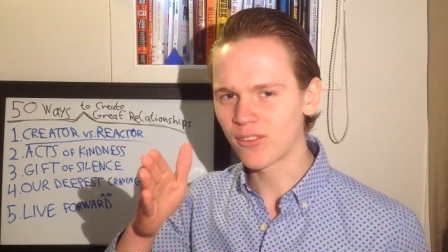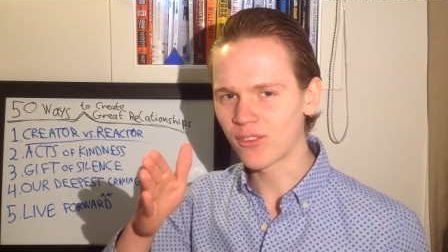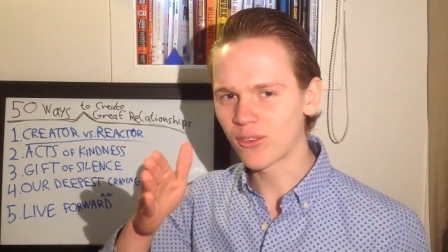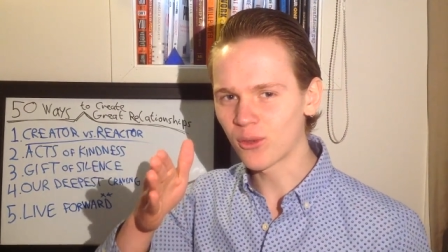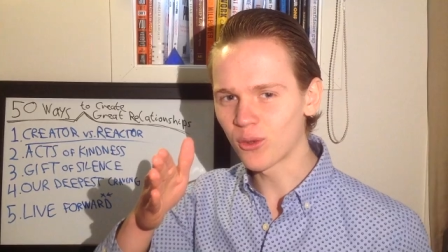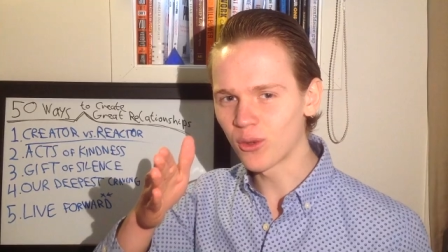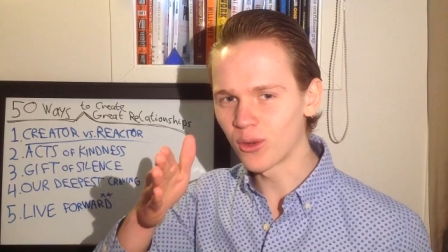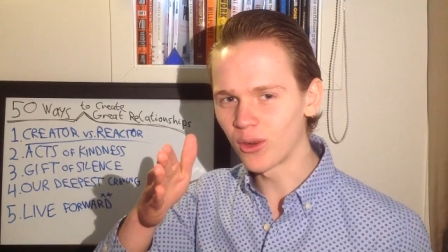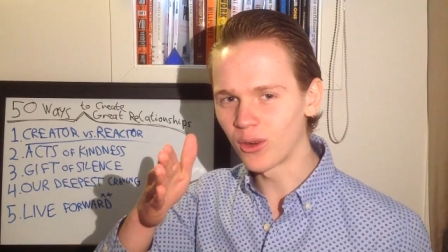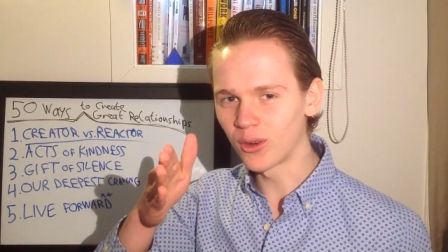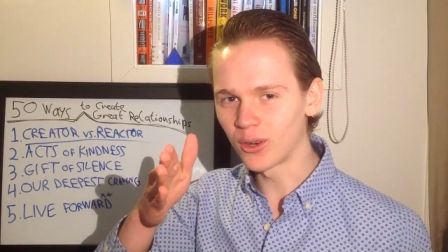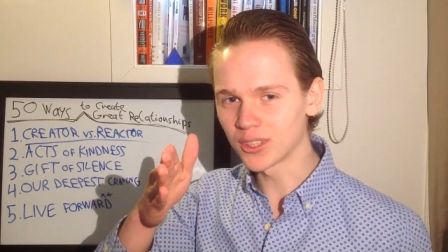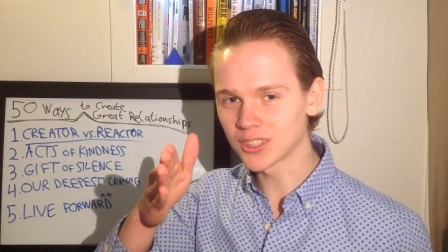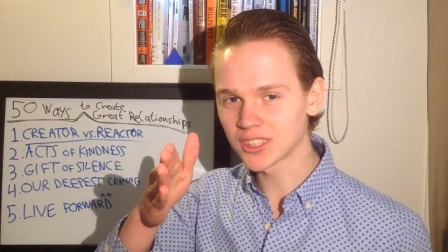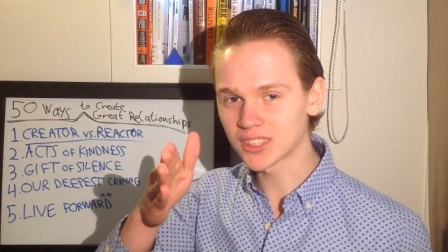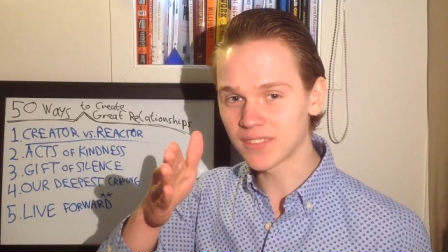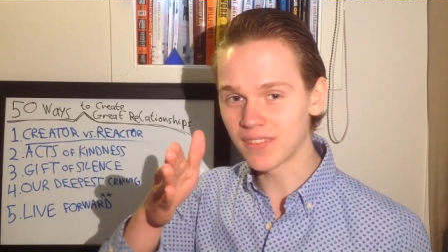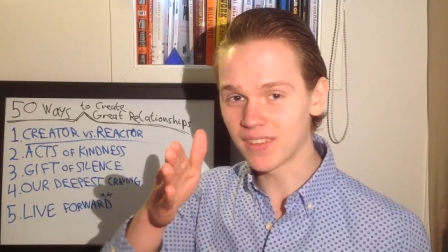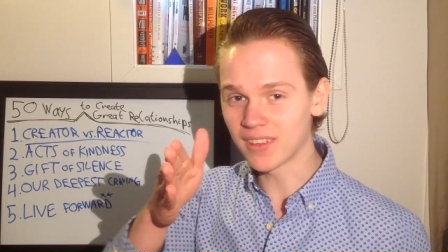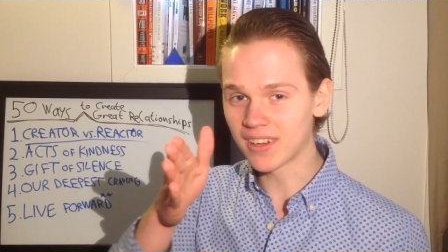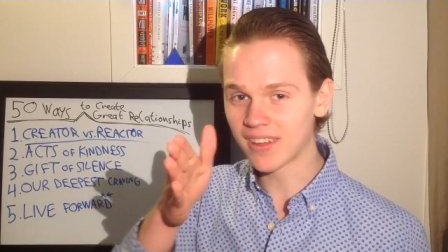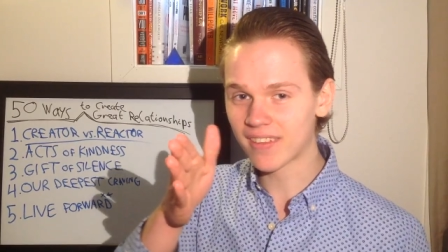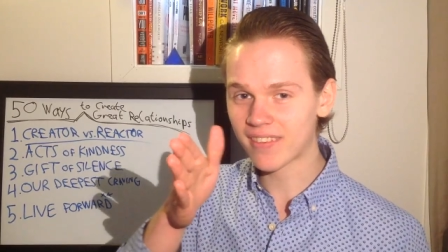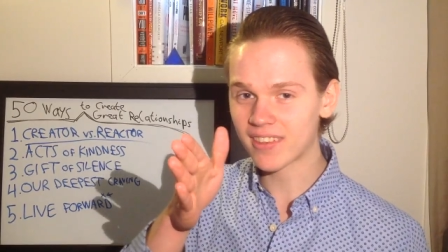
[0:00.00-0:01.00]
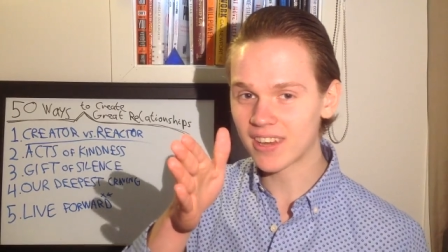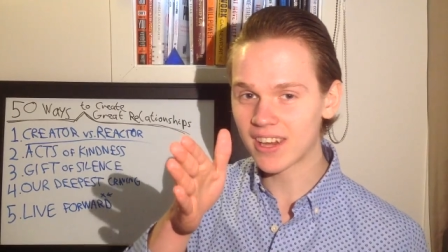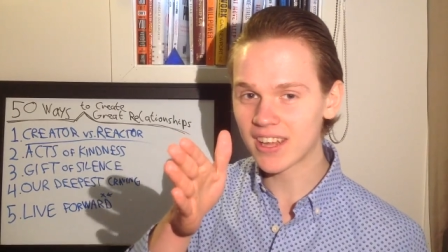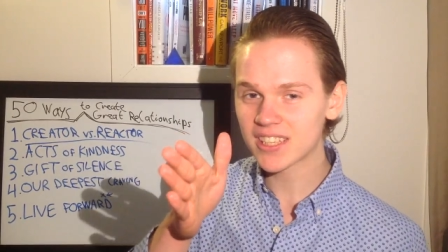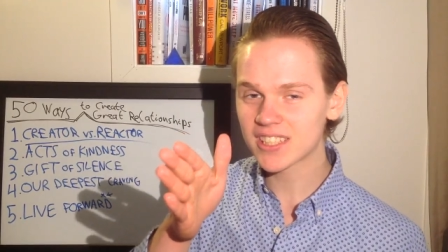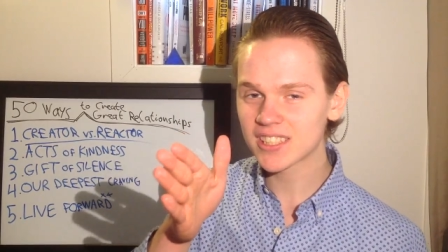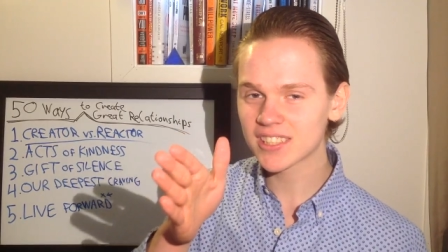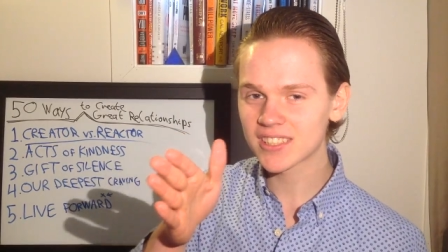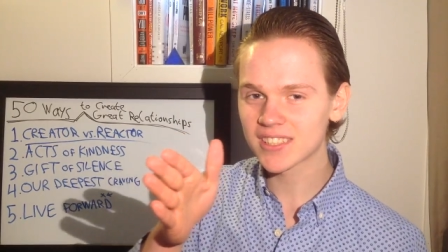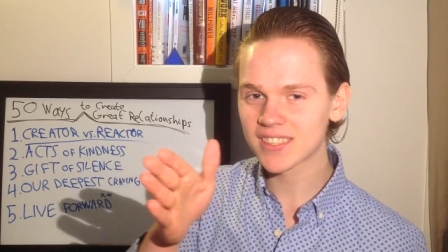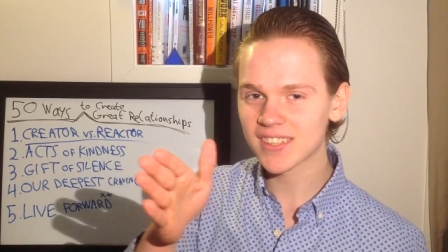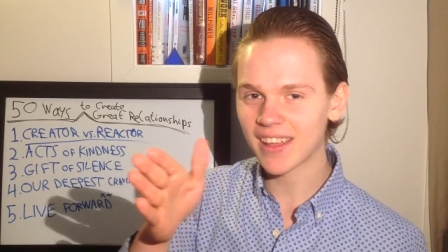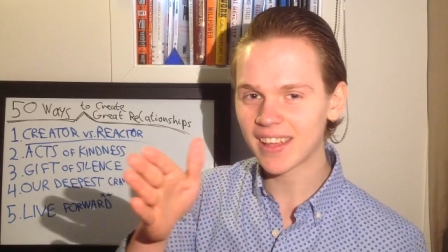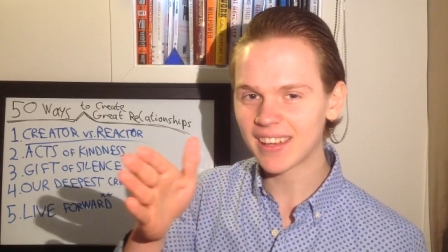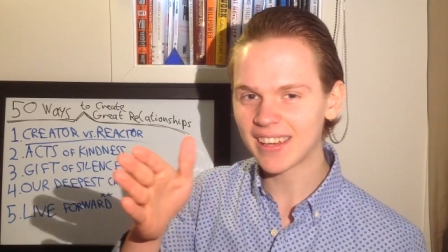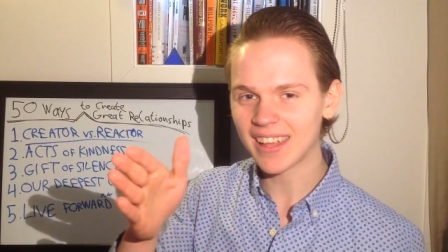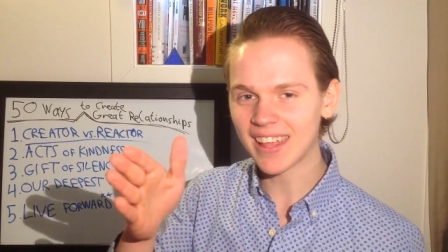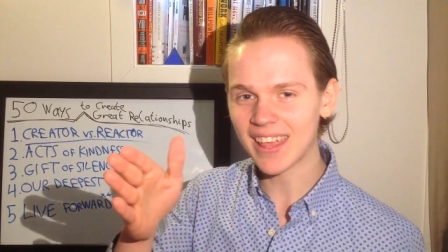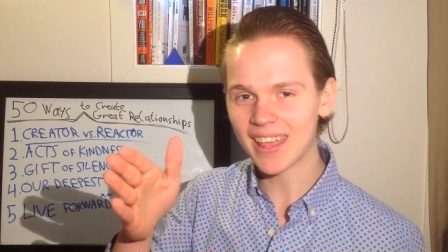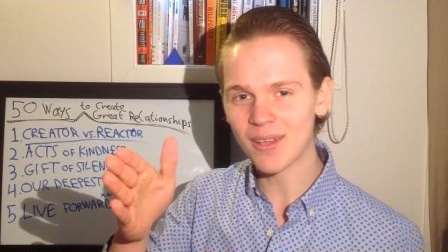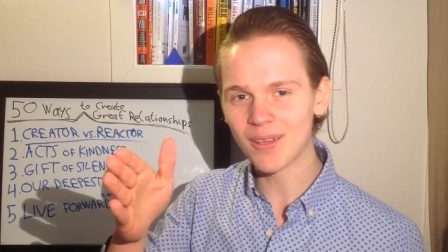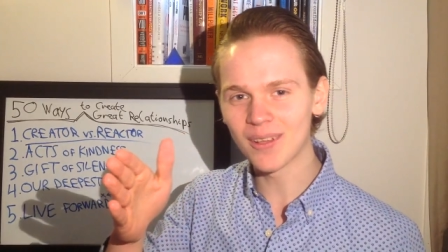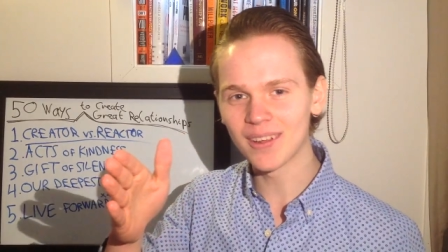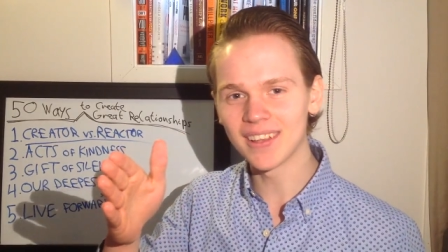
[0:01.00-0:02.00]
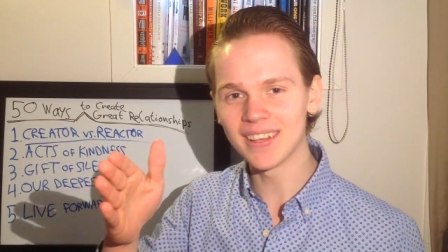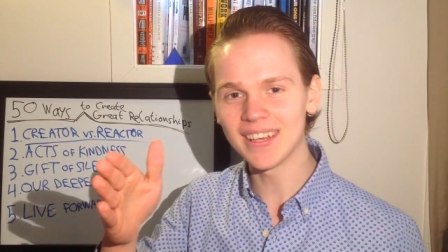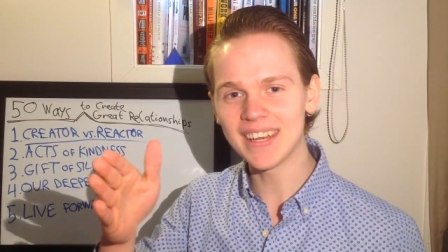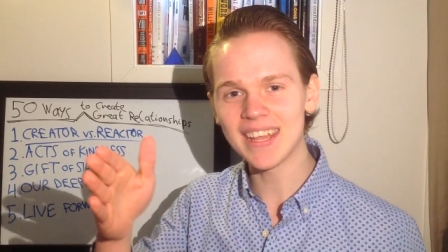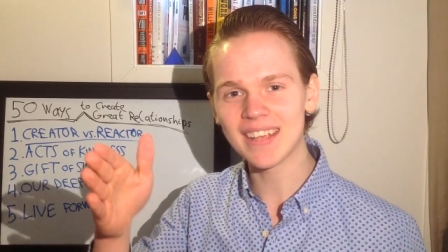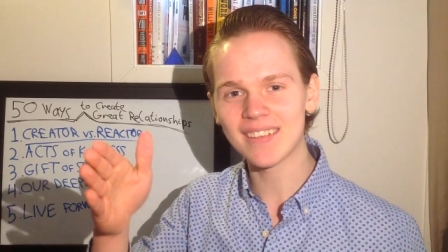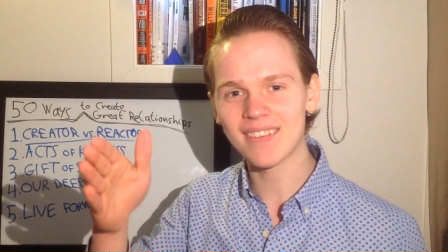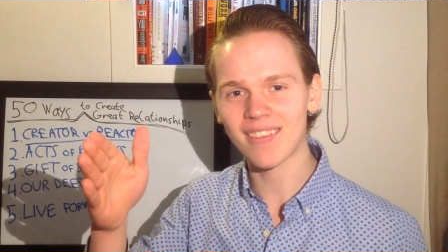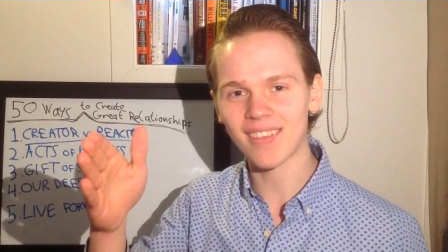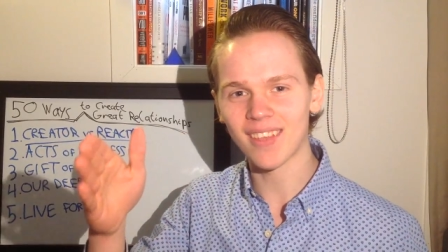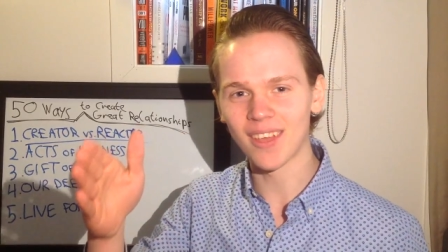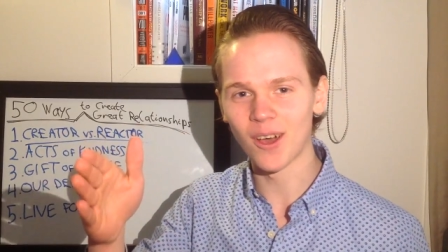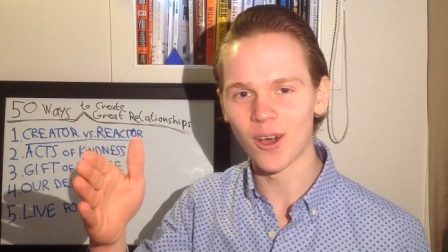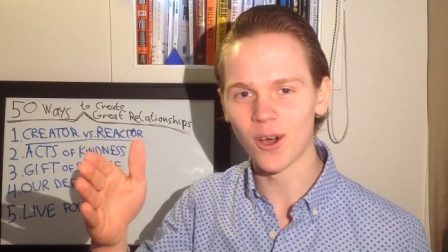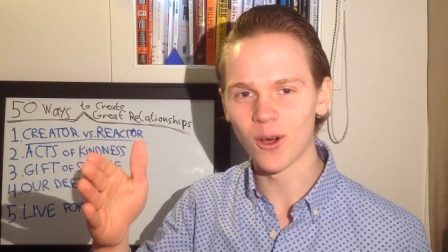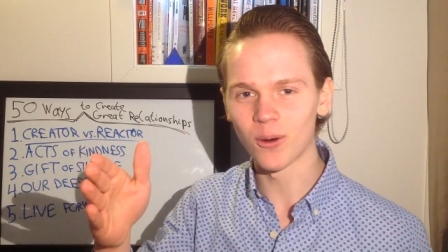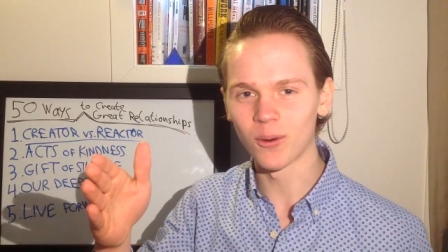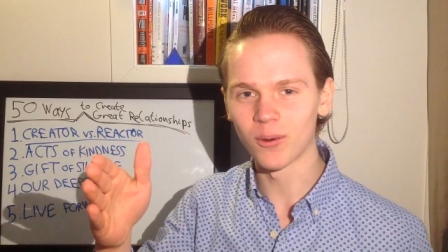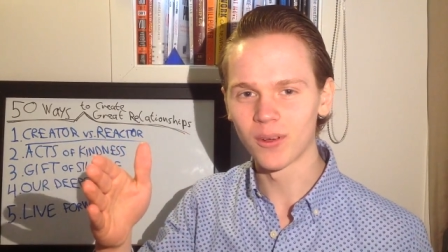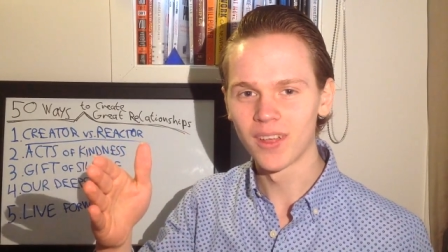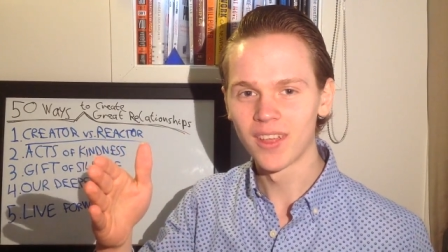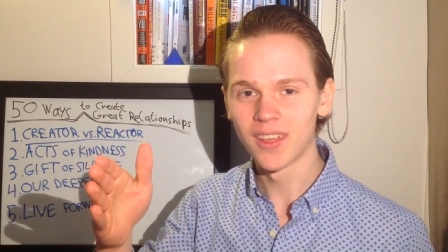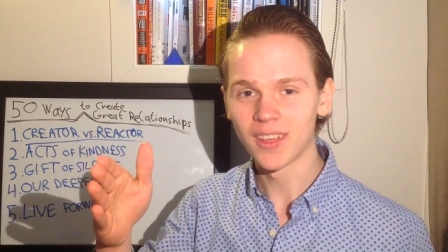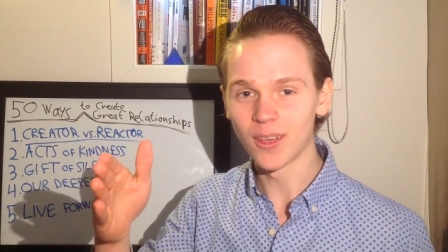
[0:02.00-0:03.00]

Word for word: towards the destinations that he needs to go.